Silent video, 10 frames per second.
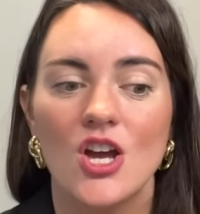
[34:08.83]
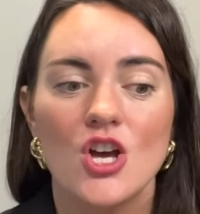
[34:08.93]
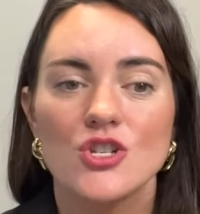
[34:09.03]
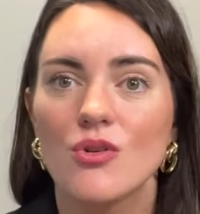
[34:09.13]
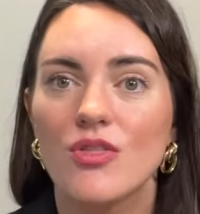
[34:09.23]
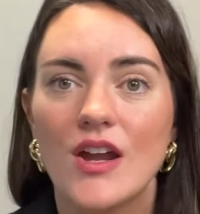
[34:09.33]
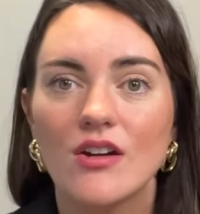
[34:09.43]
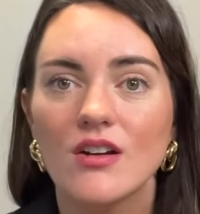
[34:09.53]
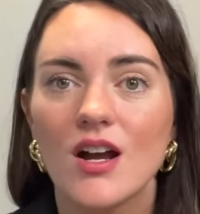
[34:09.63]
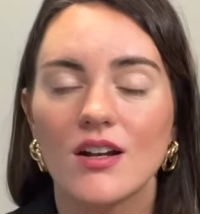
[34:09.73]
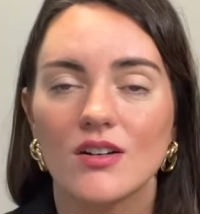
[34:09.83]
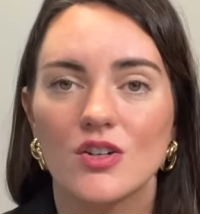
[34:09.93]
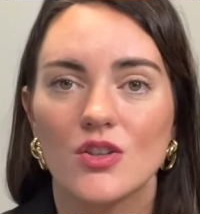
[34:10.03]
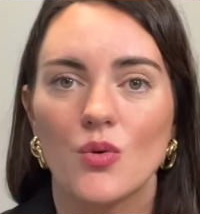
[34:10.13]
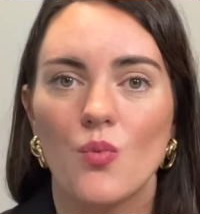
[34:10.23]
So they're not
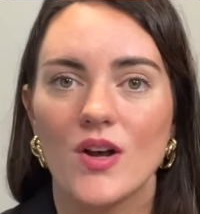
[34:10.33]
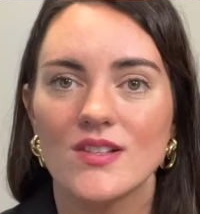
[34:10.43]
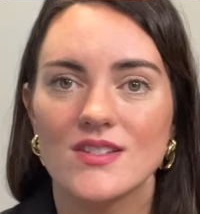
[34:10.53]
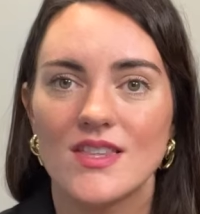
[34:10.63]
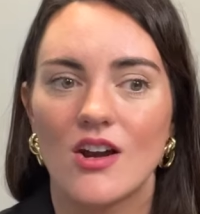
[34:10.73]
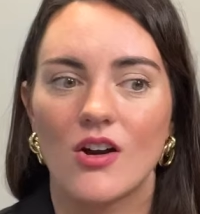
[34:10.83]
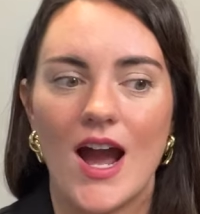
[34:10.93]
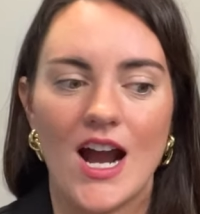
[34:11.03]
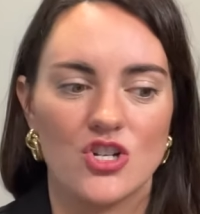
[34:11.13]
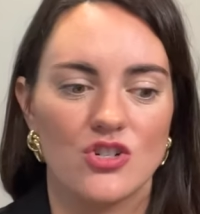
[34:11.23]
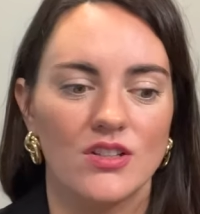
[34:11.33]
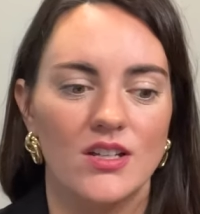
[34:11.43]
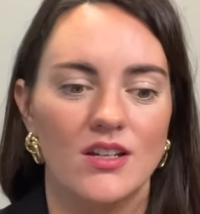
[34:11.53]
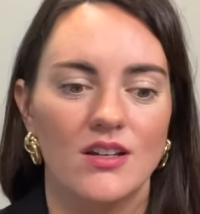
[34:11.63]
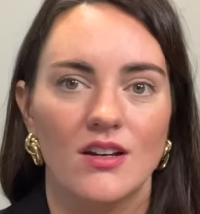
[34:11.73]
the ones that are
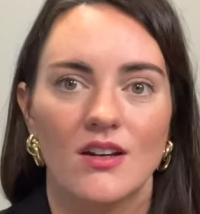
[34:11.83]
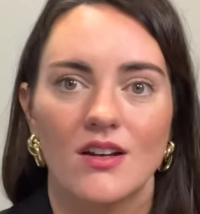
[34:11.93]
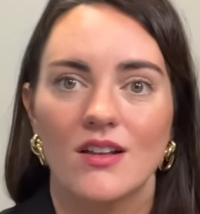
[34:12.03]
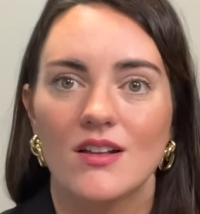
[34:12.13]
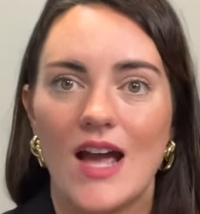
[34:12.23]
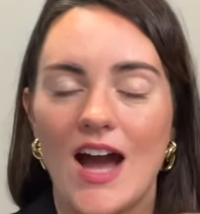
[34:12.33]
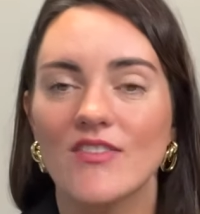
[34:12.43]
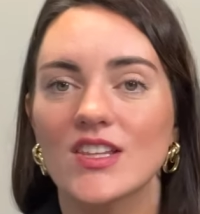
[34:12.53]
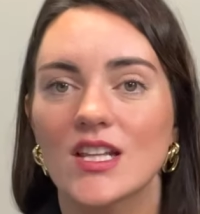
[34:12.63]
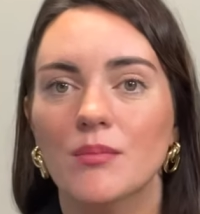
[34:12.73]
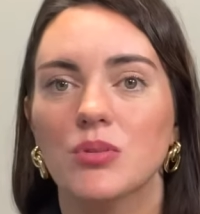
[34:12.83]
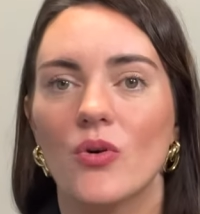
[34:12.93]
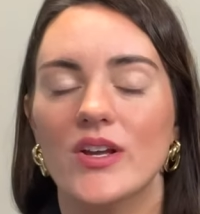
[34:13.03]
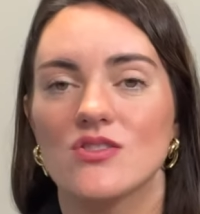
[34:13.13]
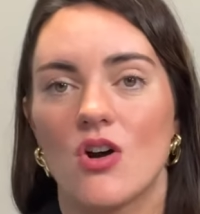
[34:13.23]
actually having the
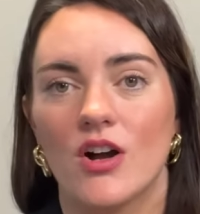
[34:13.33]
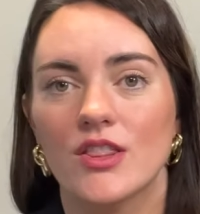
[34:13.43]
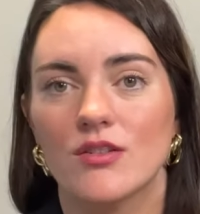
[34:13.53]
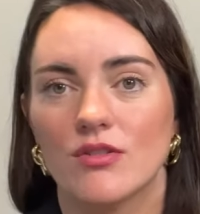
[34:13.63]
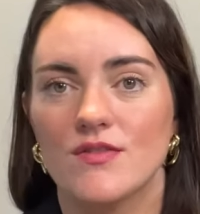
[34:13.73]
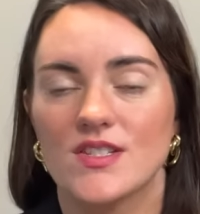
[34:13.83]
employees on the roofs.